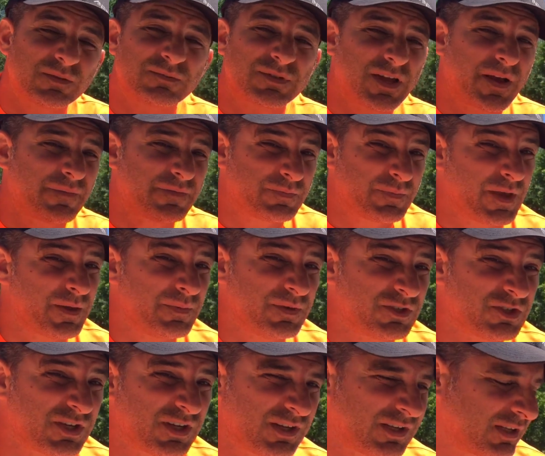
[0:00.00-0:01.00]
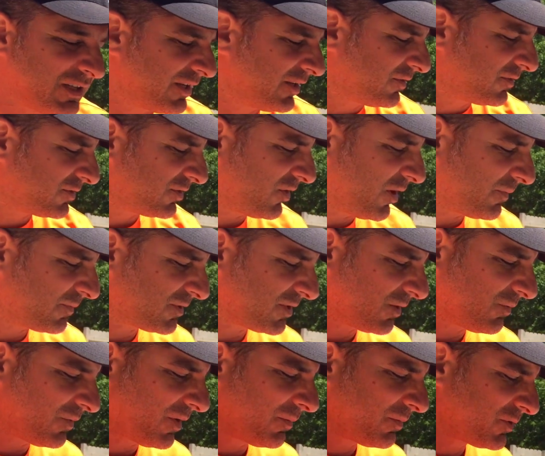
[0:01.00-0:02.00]
sometimes, maybe gin clear. So I'm
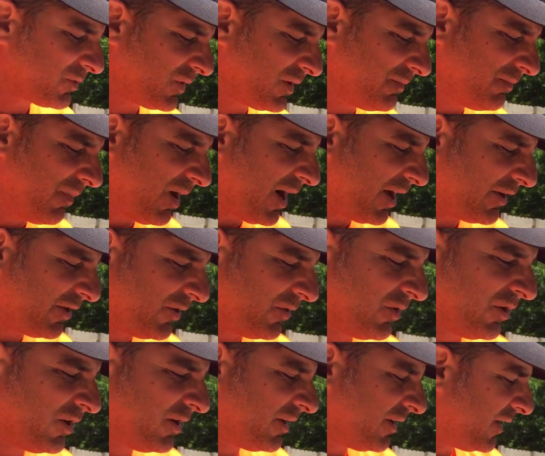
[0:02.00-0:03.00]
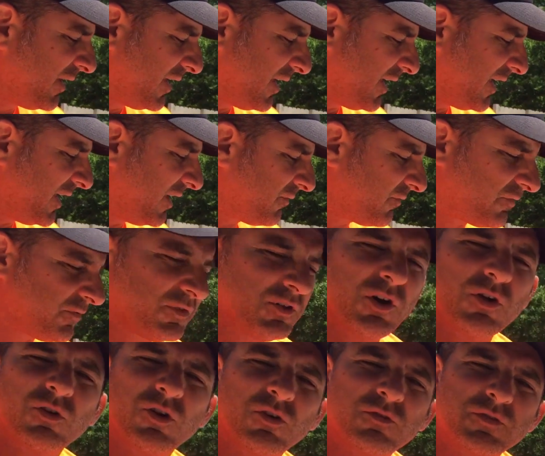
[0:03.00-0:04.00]
somewhere between mono and
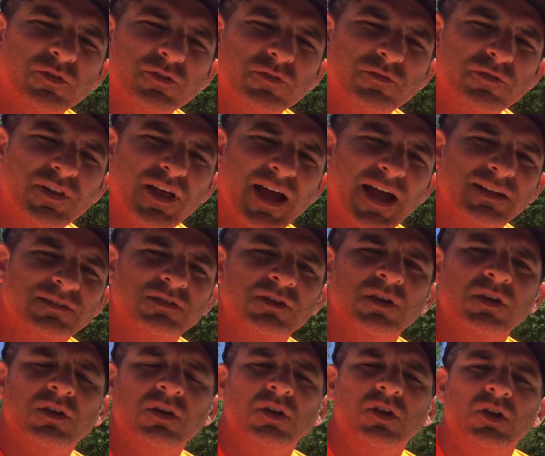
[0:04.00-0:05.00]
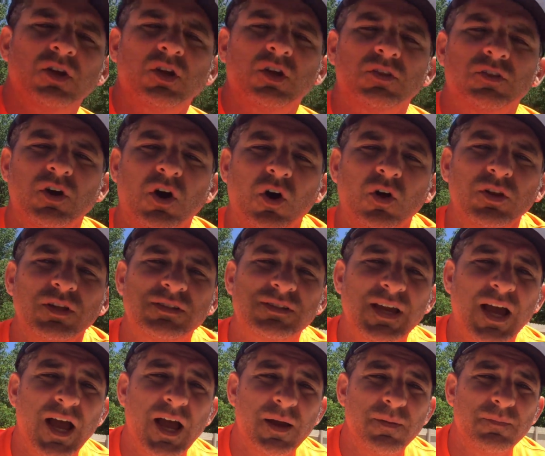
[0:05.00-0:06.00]
fluoro for the flats. The only
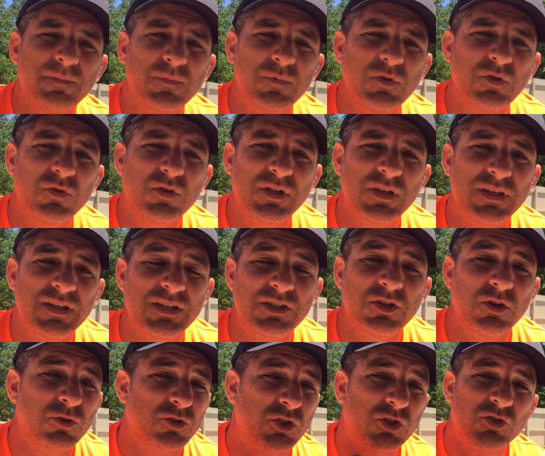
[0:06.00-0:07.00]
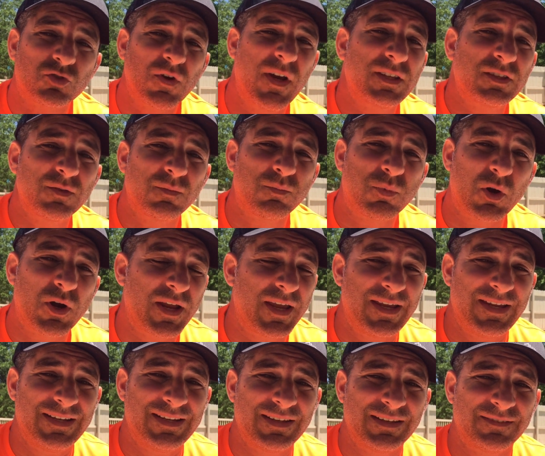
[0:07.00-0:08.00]
time you can go straight to
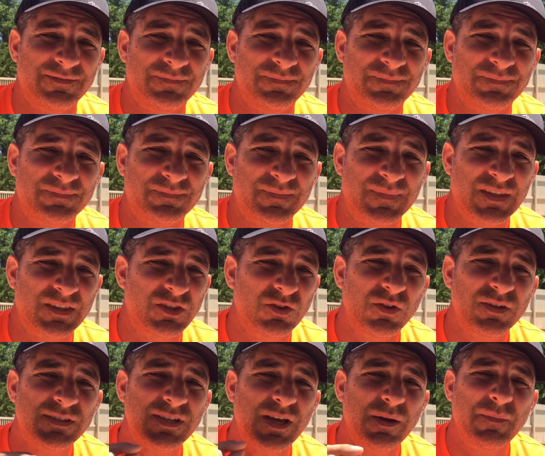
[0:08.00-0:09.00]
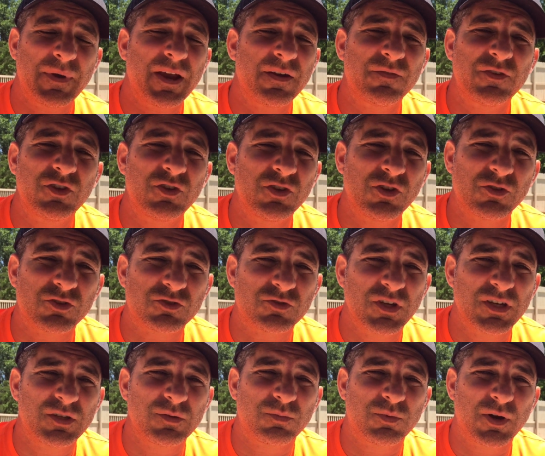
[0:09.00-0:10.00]
braid, the only time ever you can go
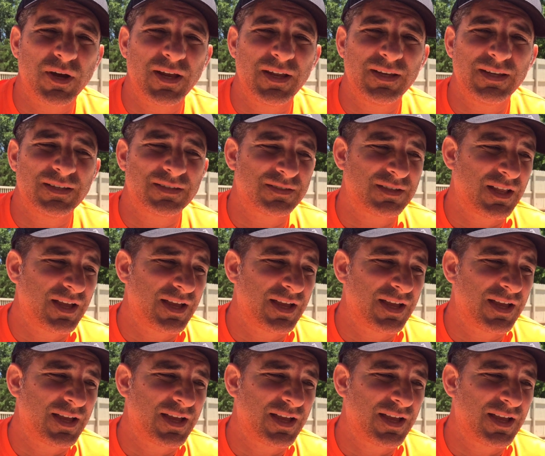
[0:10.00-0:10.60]
straight to braid is